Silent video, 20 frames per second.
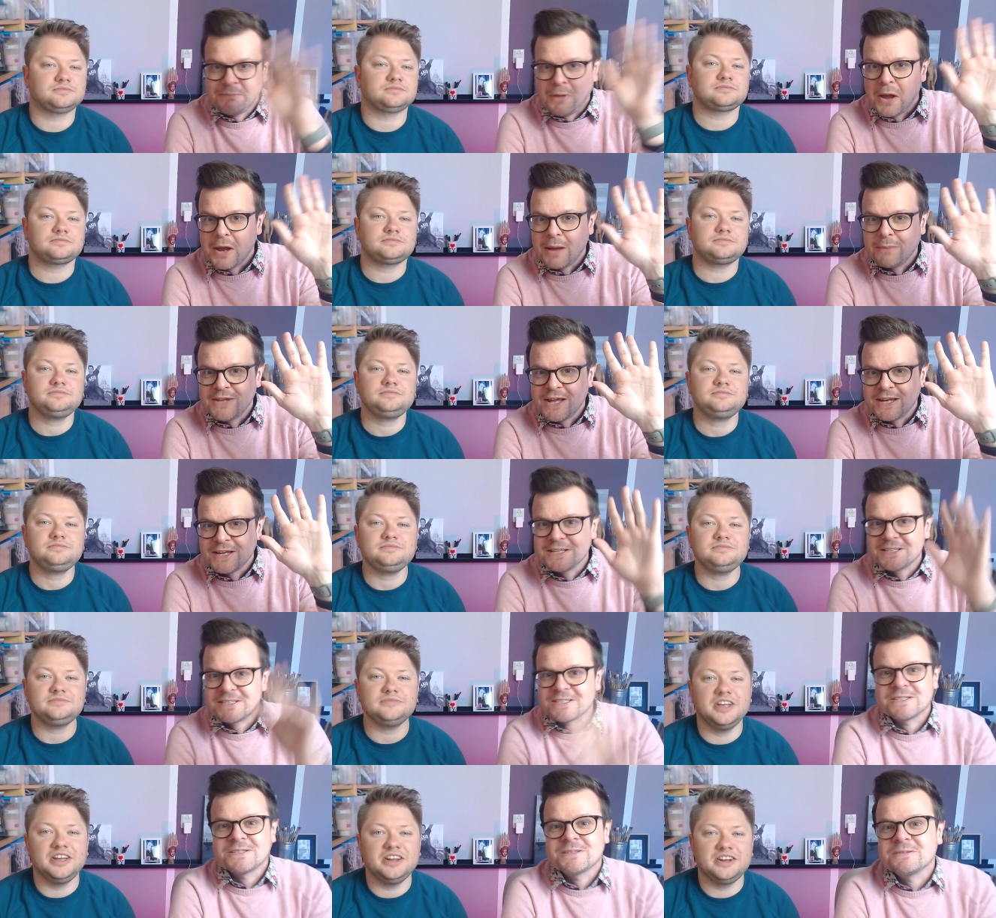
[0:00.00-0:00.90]
Speaker 1: am
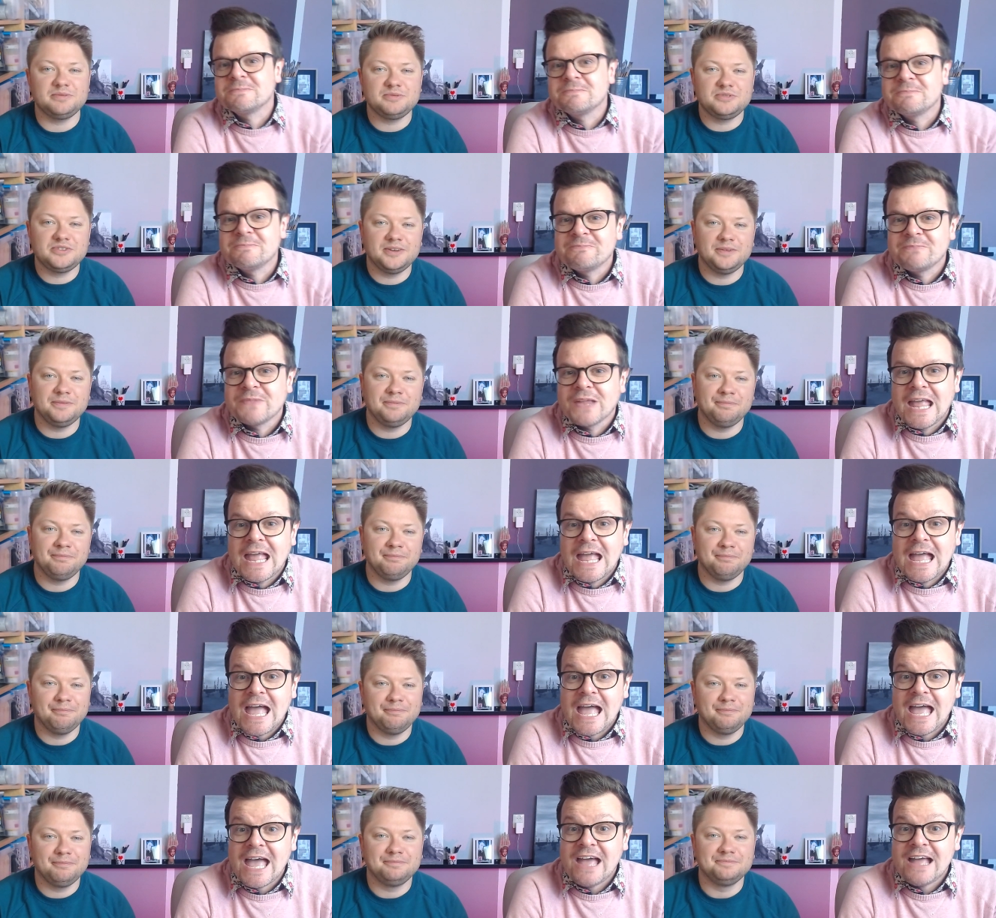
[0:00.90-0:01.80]
Dennis. And I'm Tim.
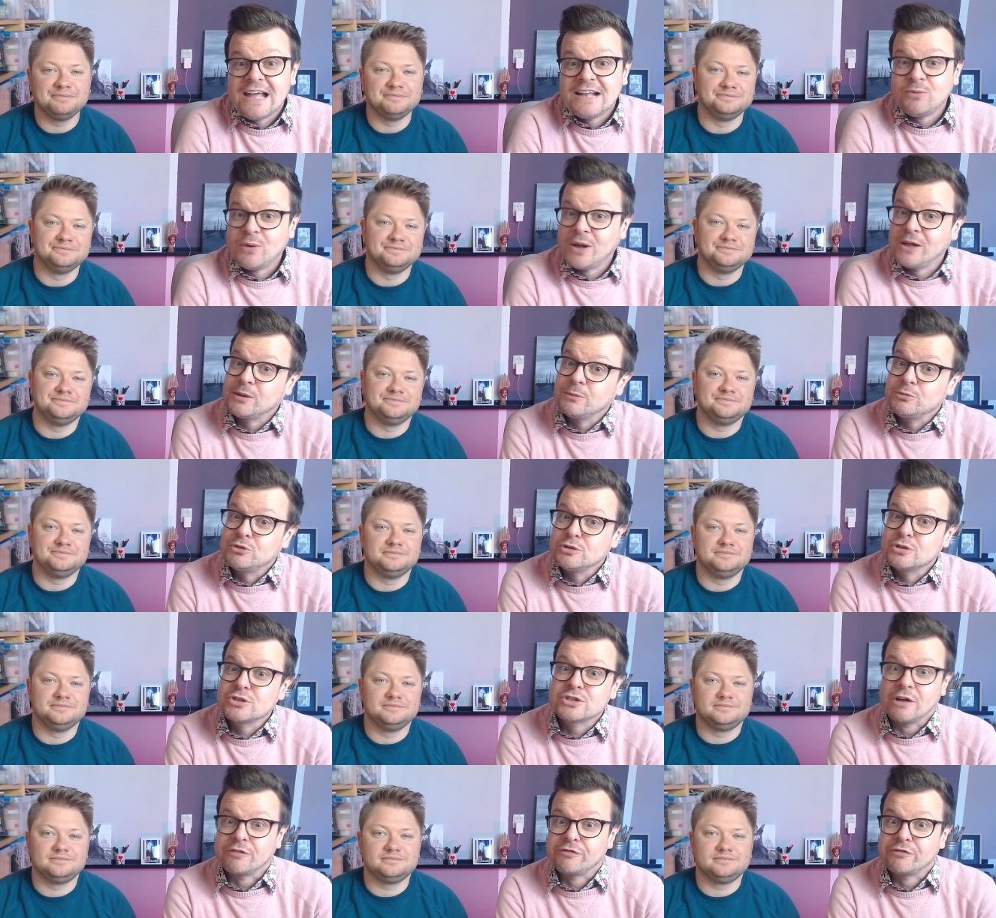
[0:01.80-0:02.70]
And welcome to
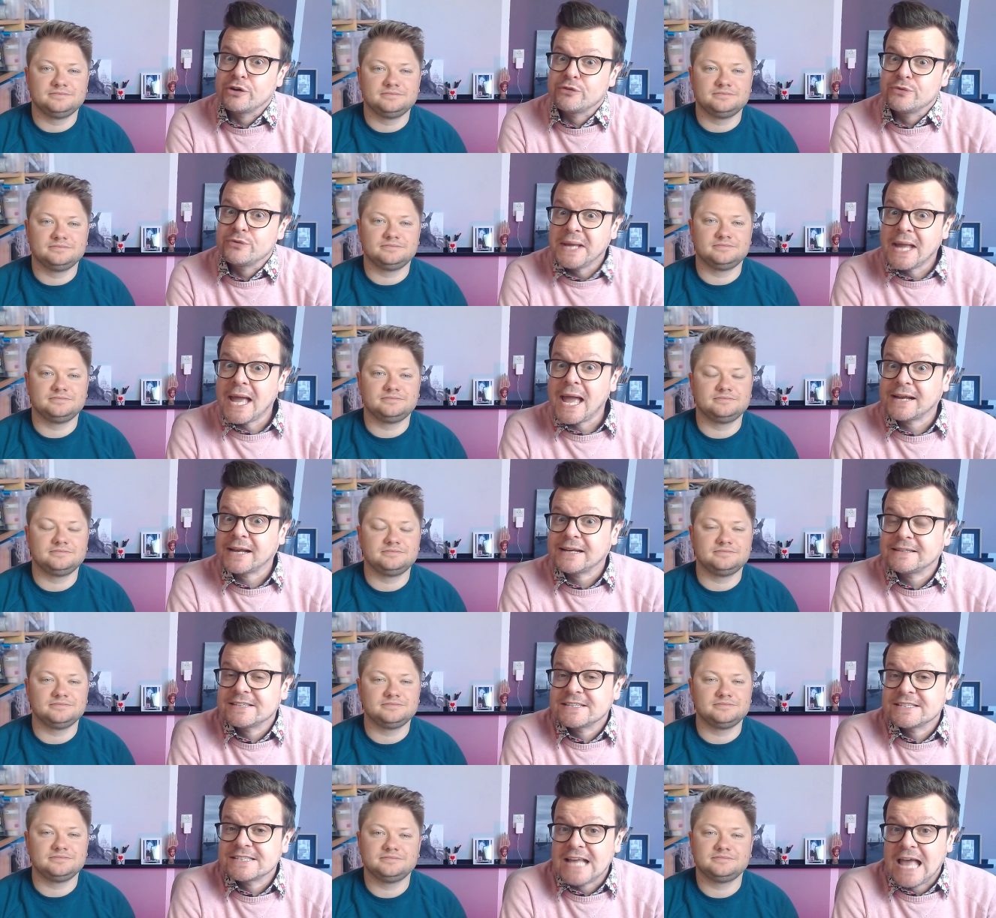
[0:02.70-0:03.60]
Stuffer
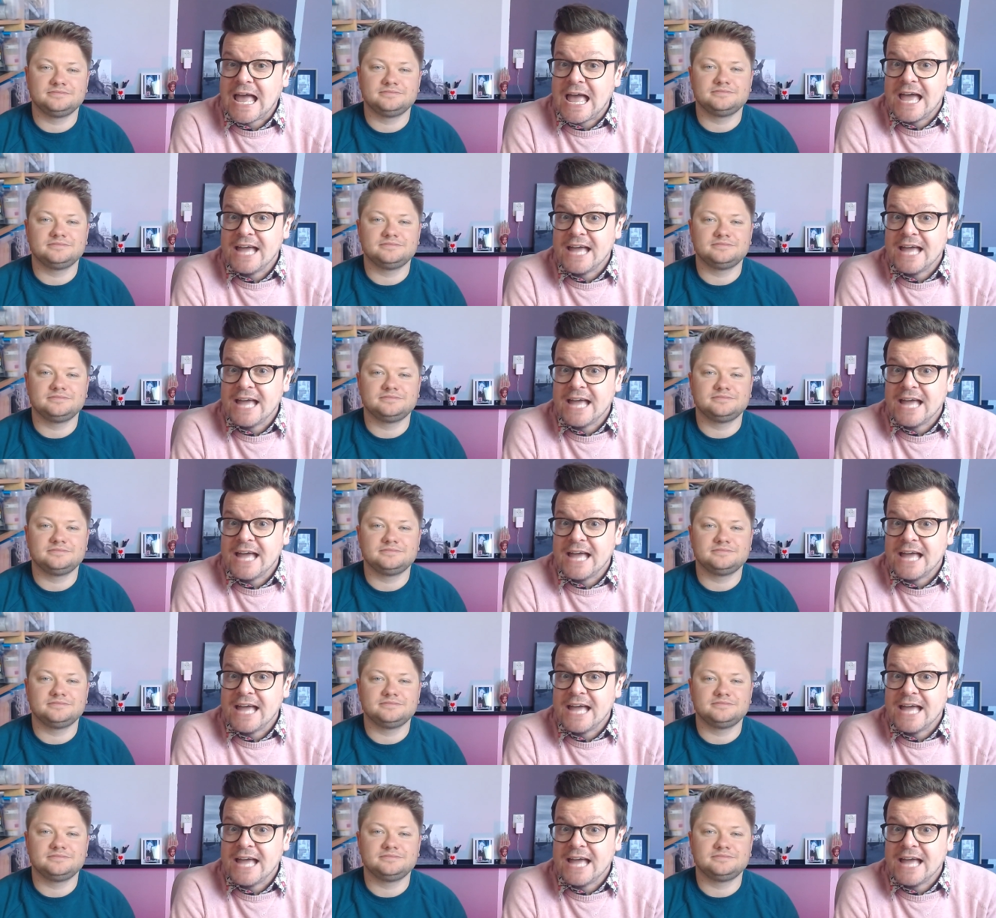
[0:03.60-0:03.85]
Reacts. And